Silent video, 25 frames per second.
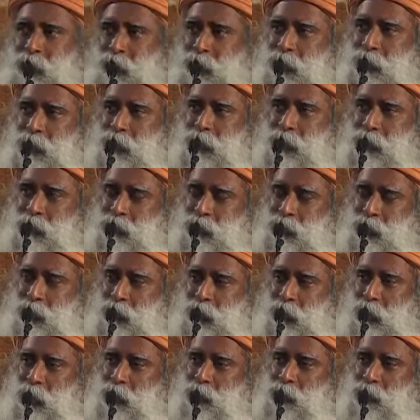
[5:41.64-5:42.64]
the Creator's
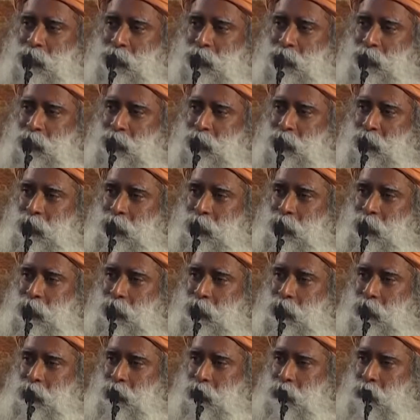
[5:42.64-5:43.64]
creation.
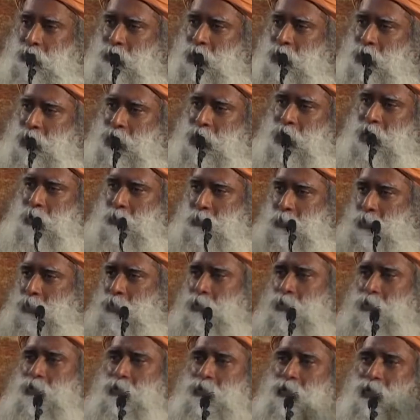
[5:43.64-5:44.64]
You're making up
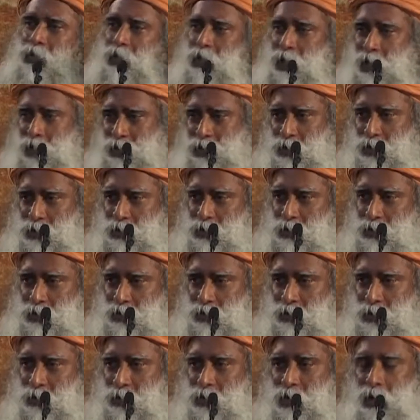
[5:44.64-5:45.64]
your own creation
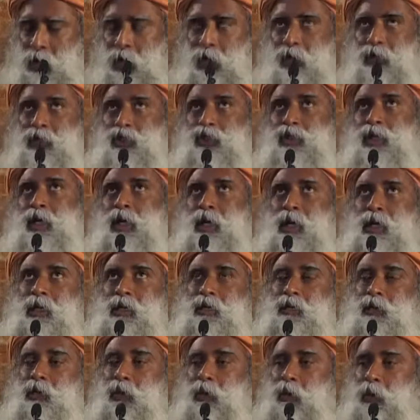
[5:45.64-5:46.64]
and
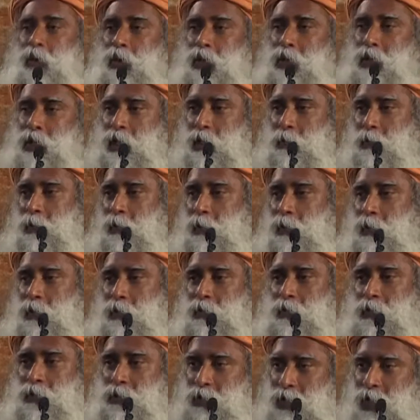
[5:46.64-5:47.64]
trying to hold it up
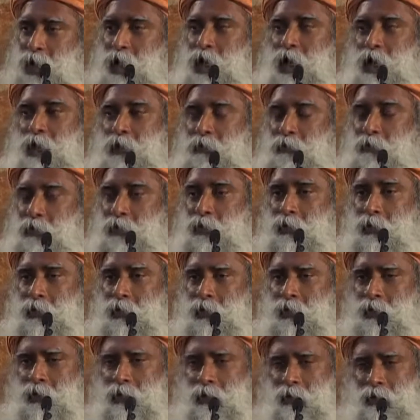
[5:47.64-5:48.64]
all the time.
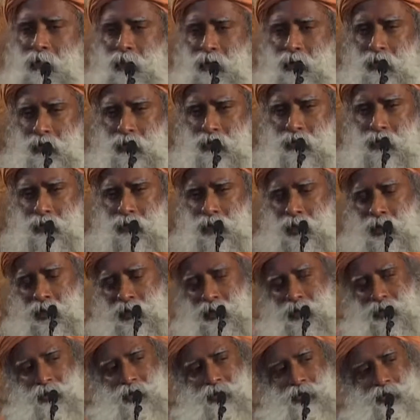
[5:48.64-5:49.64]
Oh,
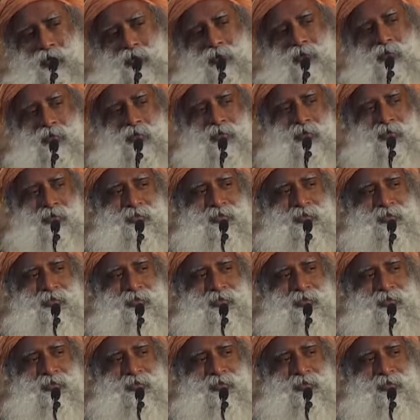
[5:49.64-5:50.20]
that is